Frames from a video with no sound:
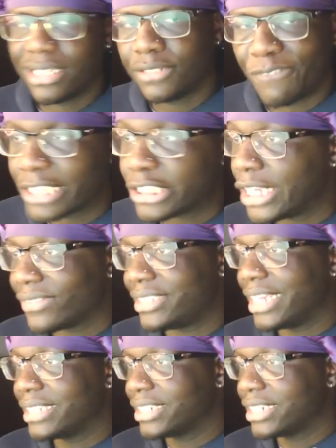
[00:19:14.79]
another factor you have
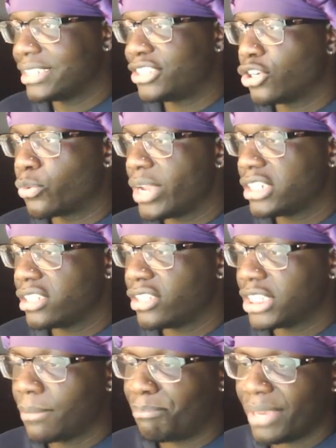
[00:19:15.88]
to take into
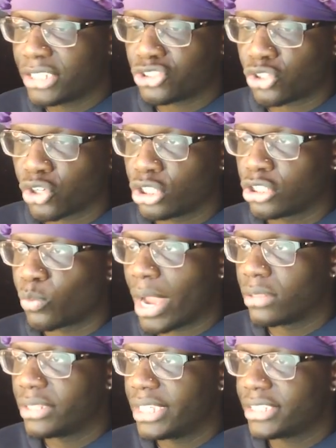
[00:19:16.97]
consideration. There's a big circle
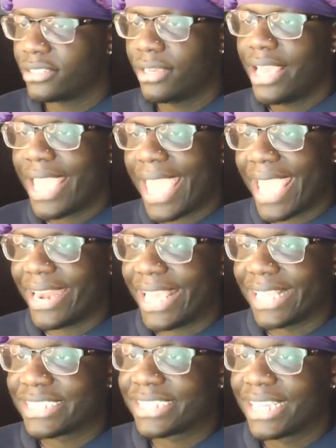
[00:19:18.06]
around this,
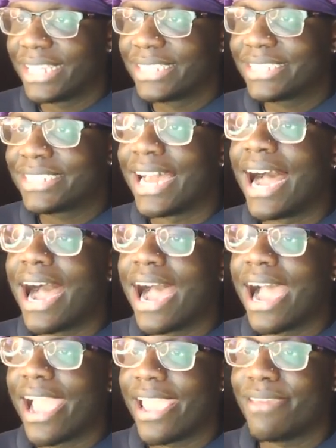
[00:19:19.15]
and it's
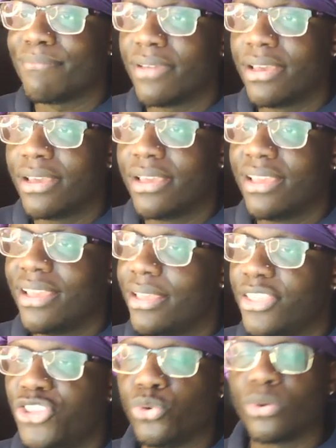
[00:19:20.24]
time.
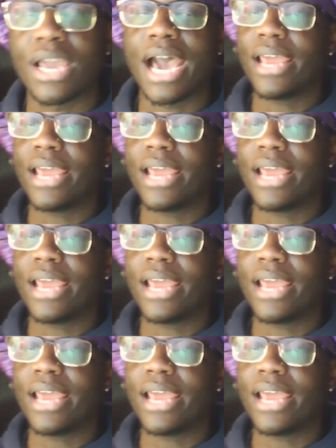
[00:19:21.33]
You